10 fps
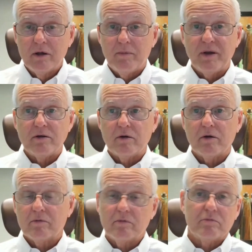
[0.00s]
I
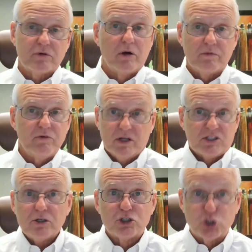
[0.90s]
mean, so you can
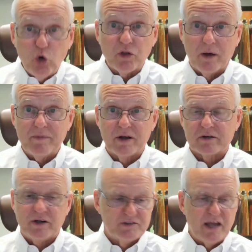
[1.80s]
still sue them.
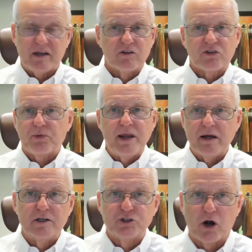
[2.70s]
They're taking 3
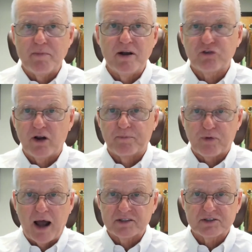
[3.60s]
years, your administrative
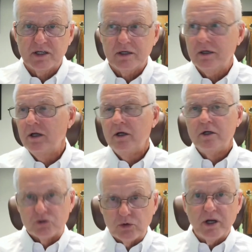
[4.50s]
processing,
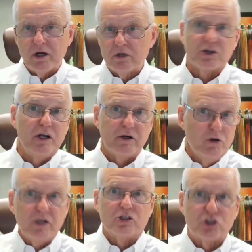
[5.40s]
2 years, a year.
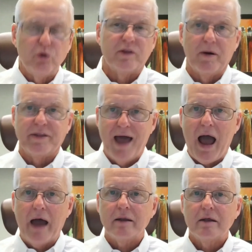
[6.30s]
You can sue them on
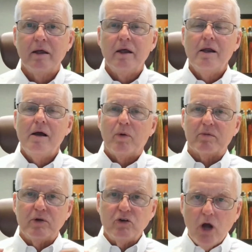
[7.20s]
that.
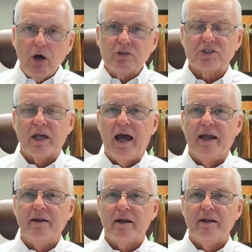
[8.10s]
But Munoz
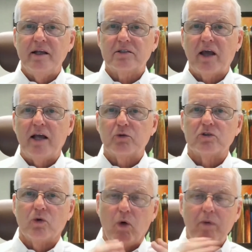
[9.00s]
said, in this case,
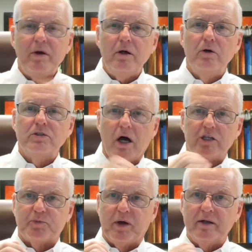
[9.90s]
was a woman whose
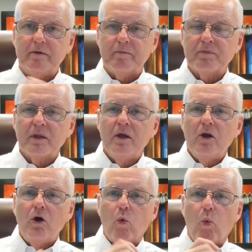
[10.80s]
husband
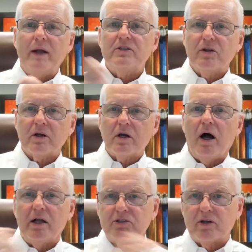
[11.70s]
went to the
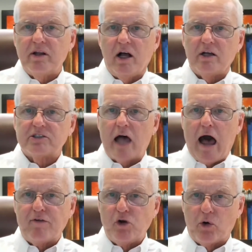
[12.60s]
consulate in El
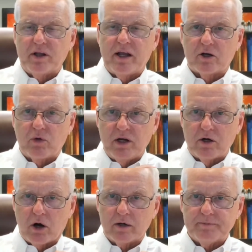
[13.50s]
Salvador to get a green
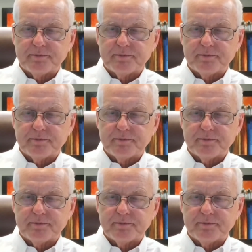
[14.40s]
card.